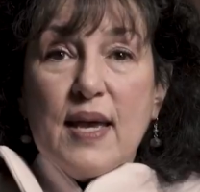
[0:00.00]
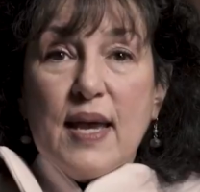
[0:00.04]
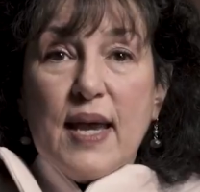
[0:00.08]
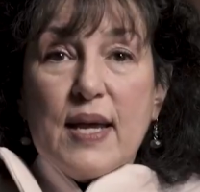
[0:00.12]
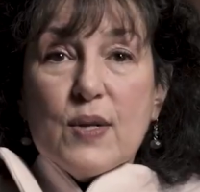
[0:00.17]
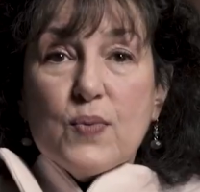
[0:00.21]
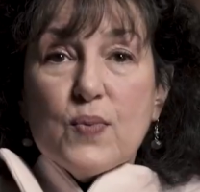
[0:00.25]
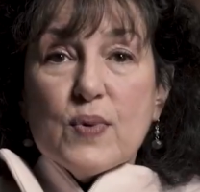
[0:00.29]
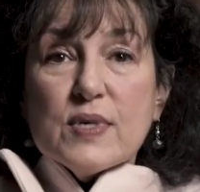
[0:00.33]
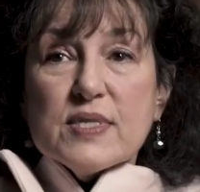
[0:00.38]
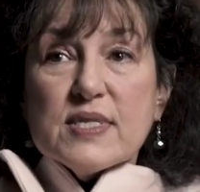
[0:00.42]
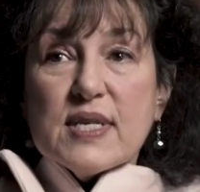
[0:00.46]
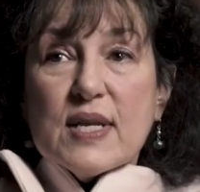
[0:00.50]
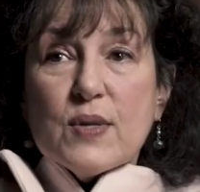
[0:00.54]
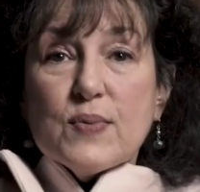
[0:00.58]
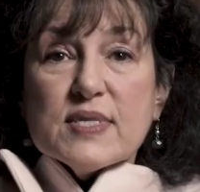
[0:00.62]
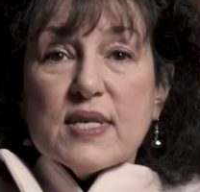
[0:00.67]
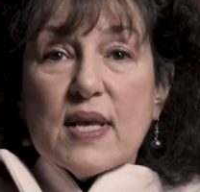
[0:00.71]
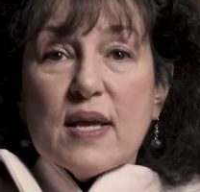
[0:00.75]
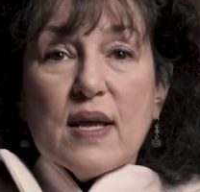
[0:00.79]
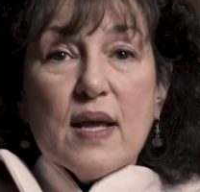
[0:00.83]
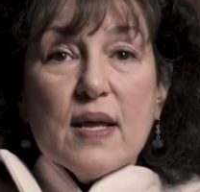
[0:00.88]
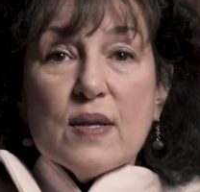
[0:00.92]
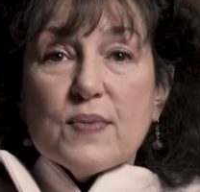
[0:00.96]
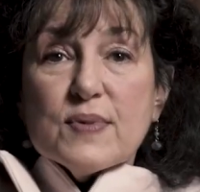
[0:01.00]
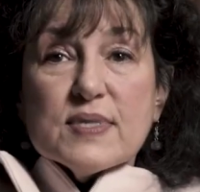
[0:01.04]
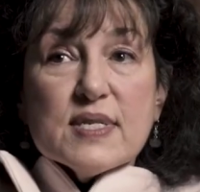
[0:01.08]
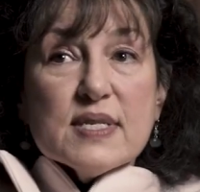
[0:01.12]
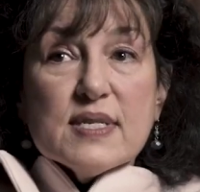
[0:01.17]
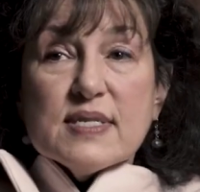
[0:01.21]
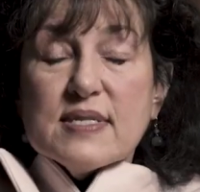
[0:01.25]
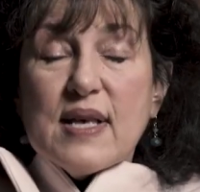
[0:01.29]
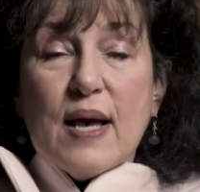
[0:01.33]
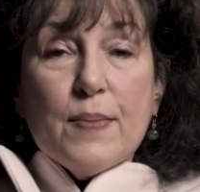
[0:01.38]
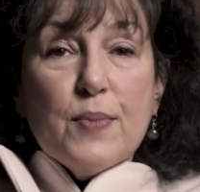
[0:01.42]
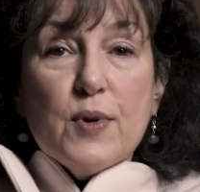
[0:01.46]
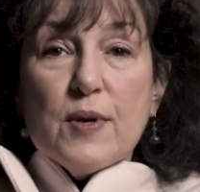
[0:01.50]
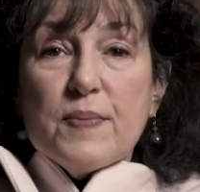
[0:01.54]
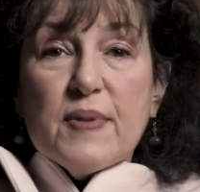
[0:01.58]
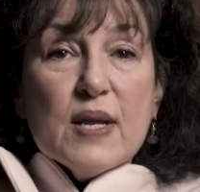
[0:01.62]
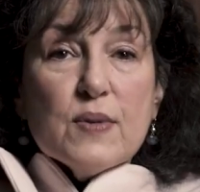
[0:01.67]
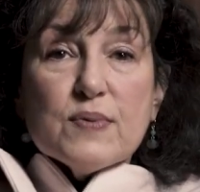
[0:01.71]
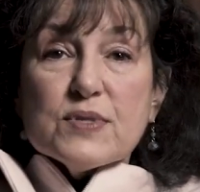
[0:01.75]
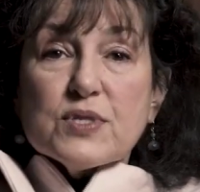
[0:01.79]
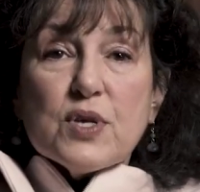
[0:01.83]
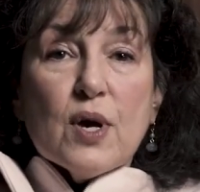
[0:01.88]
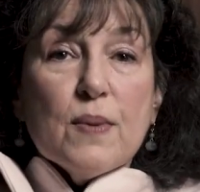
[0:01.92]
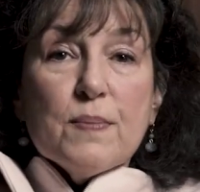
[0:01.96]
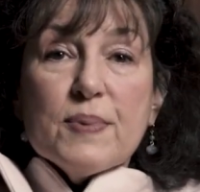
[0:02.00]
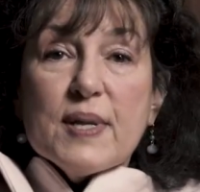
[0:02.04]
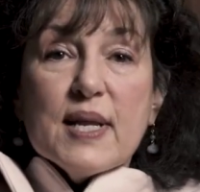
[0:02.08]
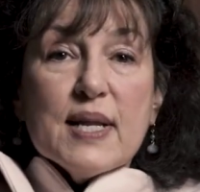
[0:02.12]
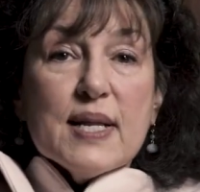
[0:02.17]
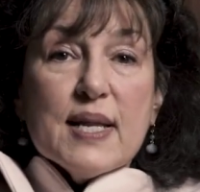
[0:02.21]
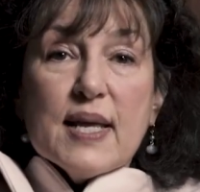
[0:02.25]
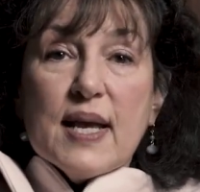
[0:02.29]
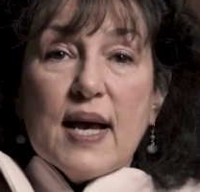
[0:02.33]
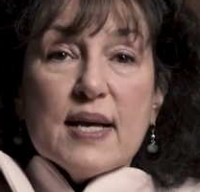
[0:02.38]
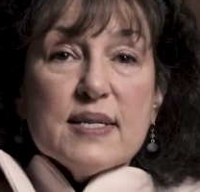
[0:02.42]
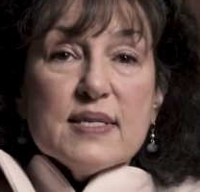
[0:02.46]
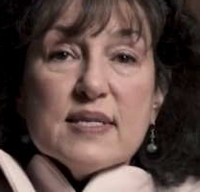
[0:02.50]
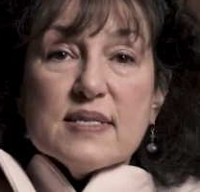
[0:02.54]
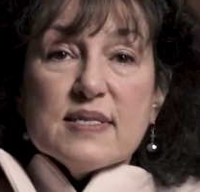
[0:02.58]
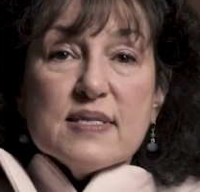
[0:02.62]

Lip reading: it was a suburb that was completely under